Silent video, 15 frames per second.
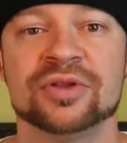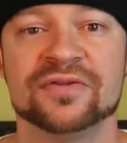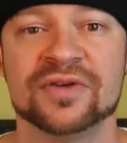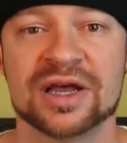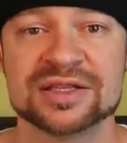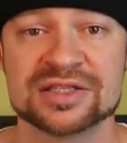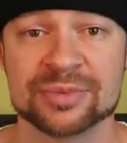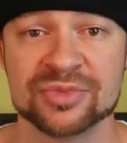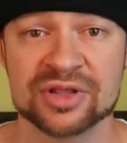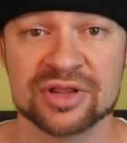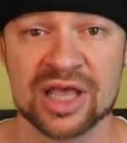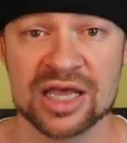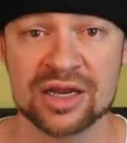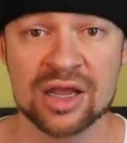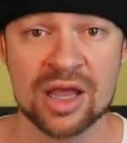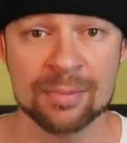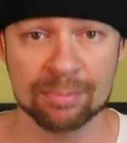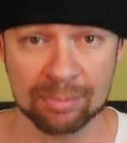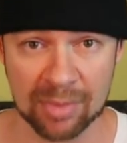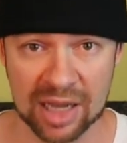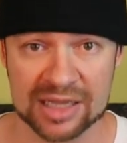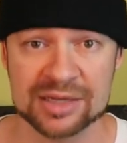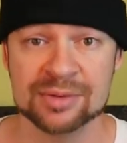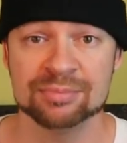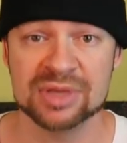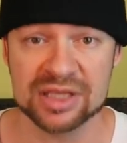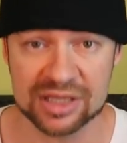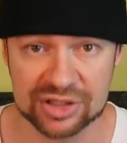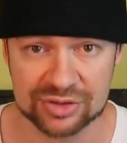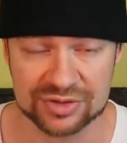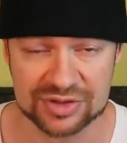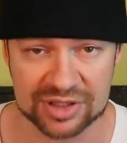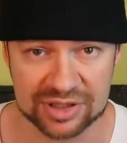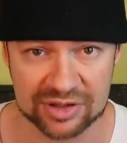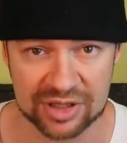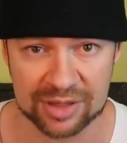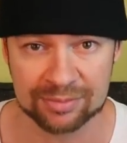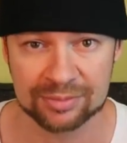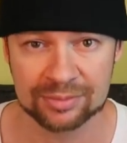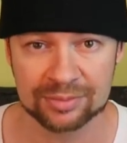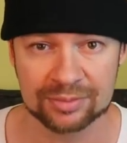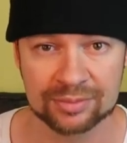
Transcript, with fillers: to find something that might be interesting to them.